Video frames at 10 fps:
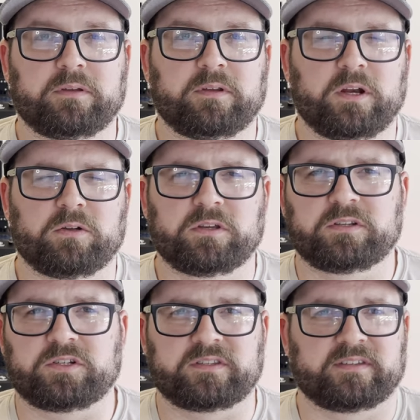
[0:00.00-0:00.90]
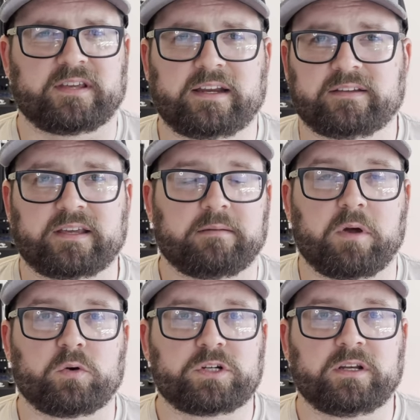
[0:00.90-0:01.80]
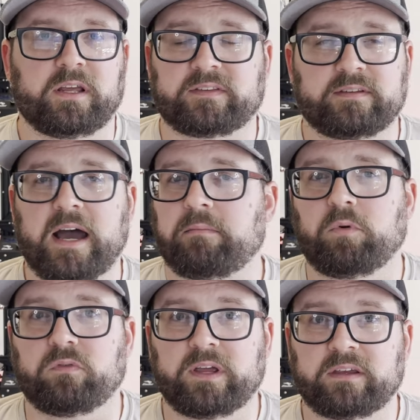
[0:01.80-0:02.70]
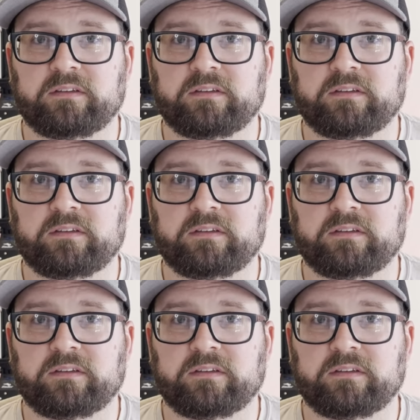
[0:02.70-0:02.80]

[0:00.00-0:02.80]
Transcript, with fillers: you know, it's just the side-to-side motion, it's not moving.